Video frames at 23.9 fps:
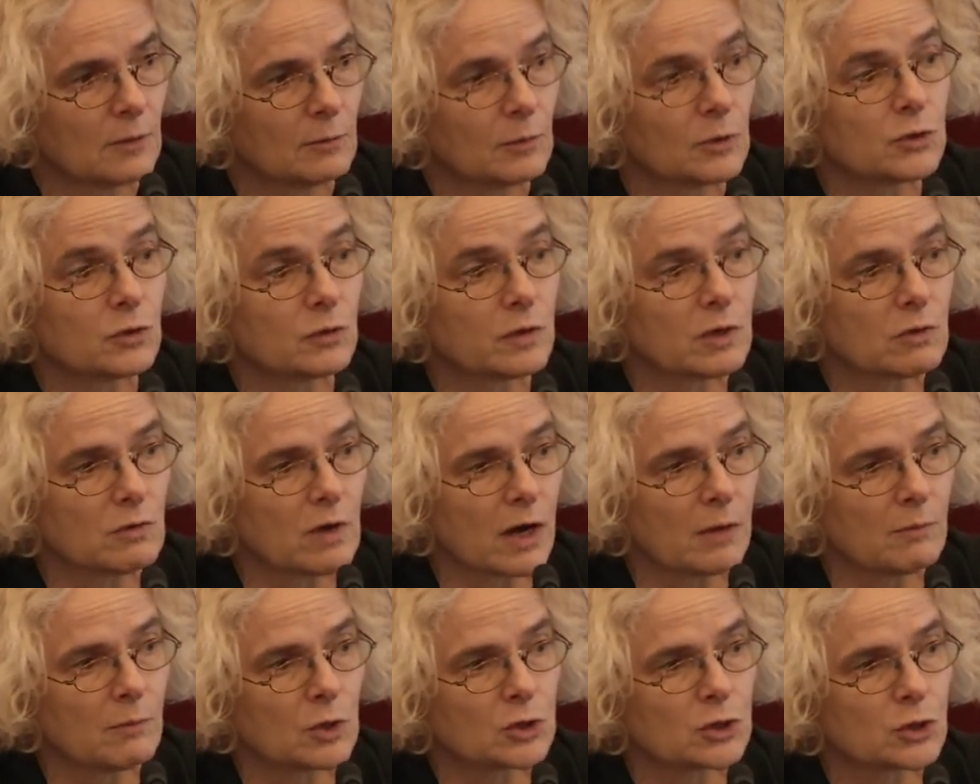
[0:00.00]
but you
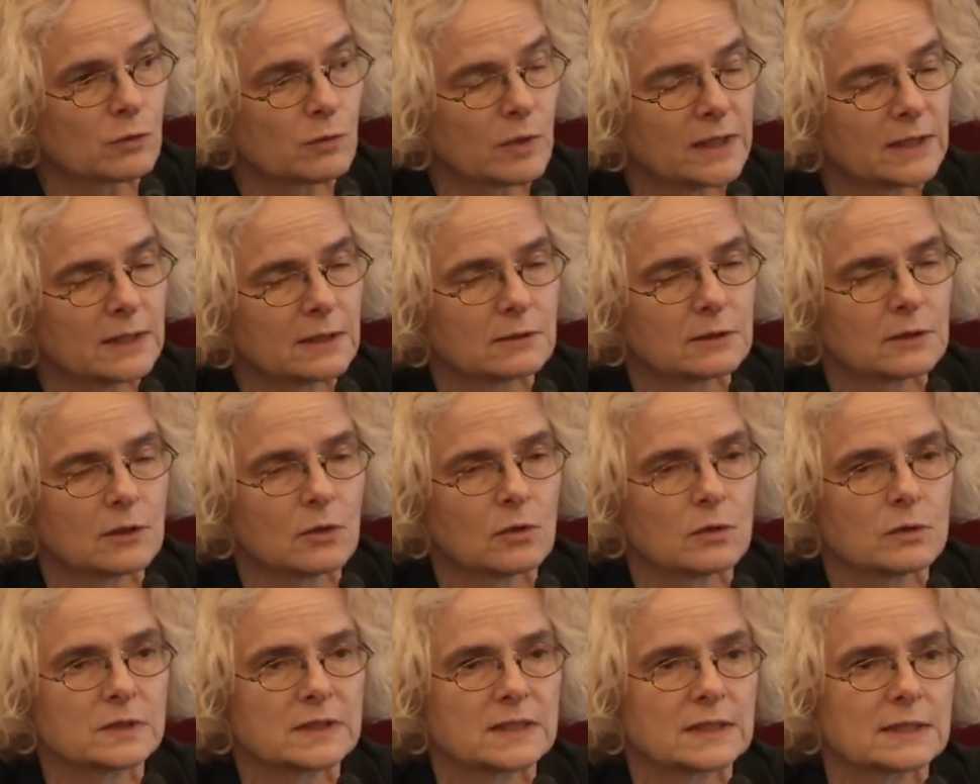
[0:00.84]
require much greater
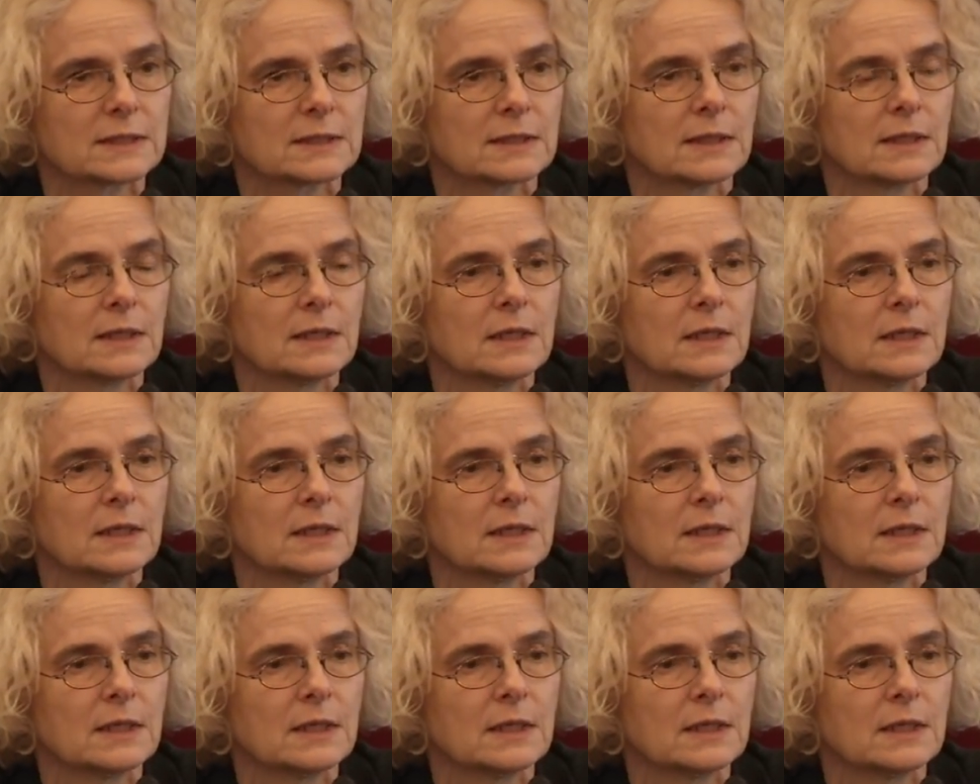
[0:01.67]
doses.